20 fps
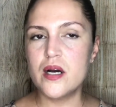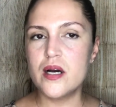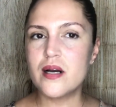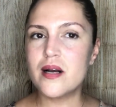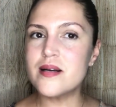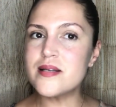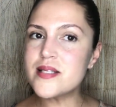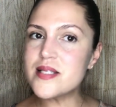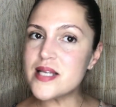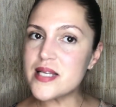
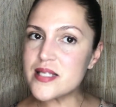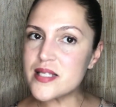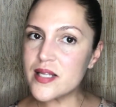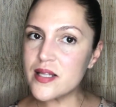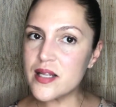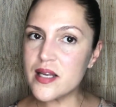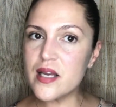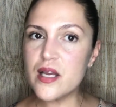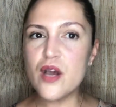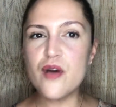
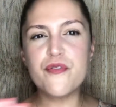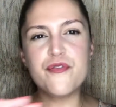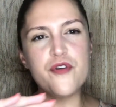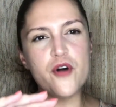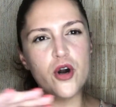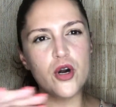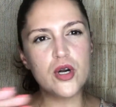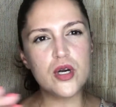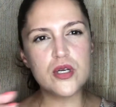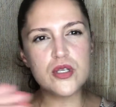consistently
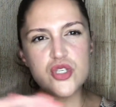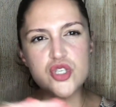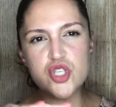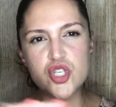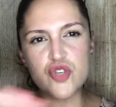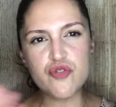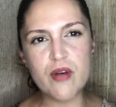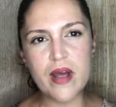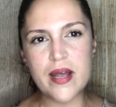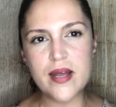for
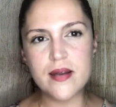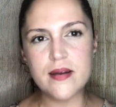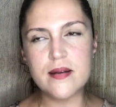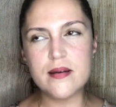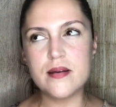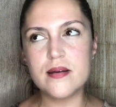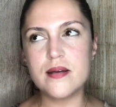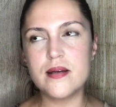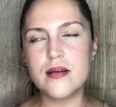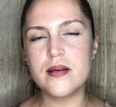straight
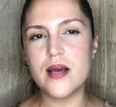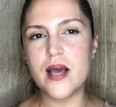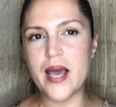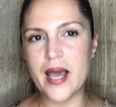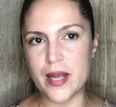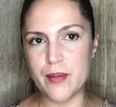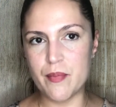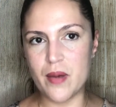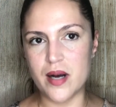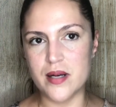
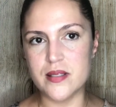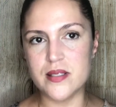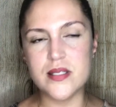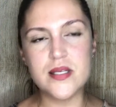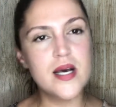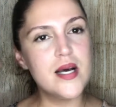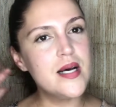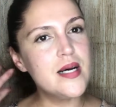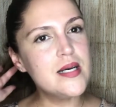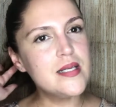eight months
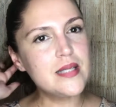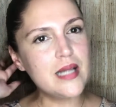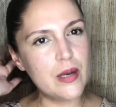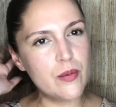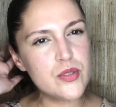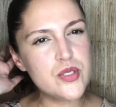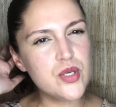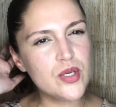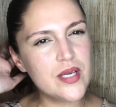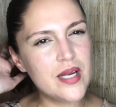that I
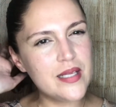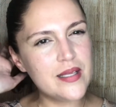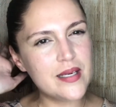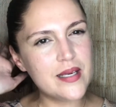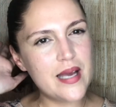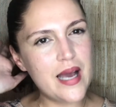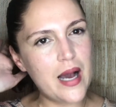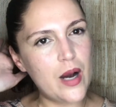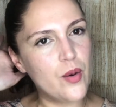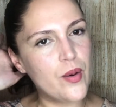was looking at the
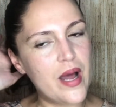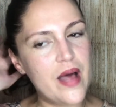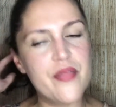count.